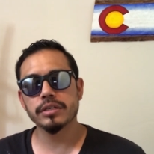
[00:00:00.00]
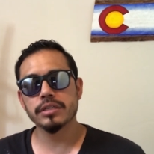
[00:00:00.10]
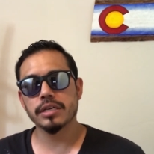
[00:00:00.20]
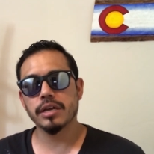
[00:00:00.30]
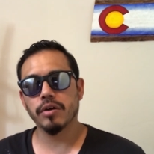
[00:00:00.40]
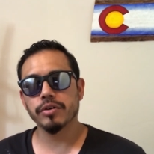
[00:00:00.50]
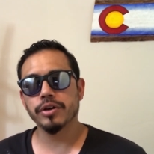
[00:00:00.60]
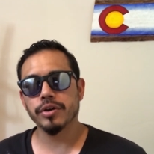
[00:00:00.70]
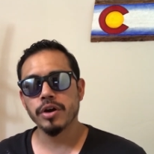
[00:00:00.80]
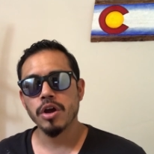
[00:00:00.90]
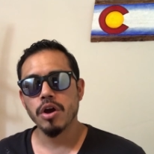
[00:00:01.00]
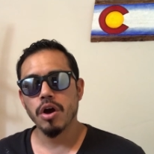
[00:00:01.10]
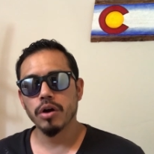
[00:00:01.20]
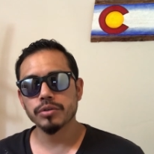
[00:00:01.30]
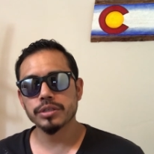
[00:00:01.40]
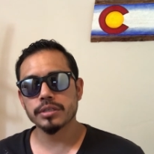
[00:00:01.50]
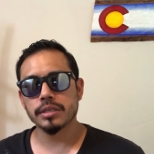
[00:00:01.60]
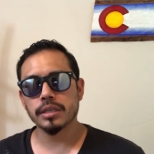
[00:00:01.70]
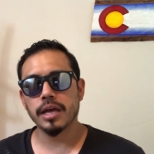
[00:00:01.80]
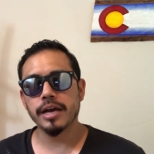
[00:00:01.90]
to get all your hoses
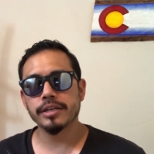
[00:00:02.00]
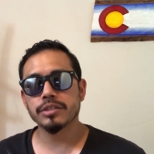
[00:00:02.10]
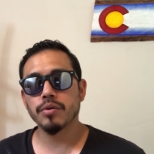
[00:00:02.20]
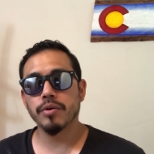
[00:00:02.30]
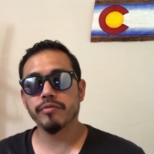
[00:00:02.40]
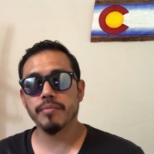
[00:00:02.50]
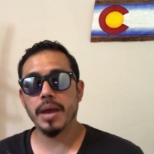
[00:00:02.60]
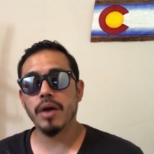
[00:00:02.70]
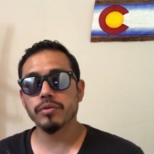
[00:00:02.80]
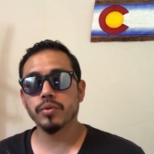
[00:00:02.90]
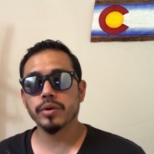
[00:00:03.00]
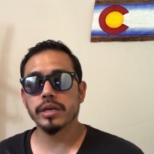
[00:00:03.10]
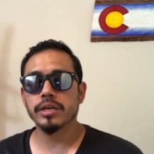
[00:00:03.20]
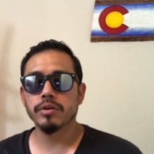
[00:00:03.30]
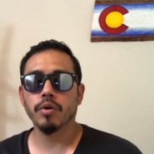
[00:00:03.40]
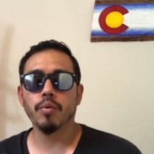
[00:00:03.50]
and lines going from outdoor to indoor.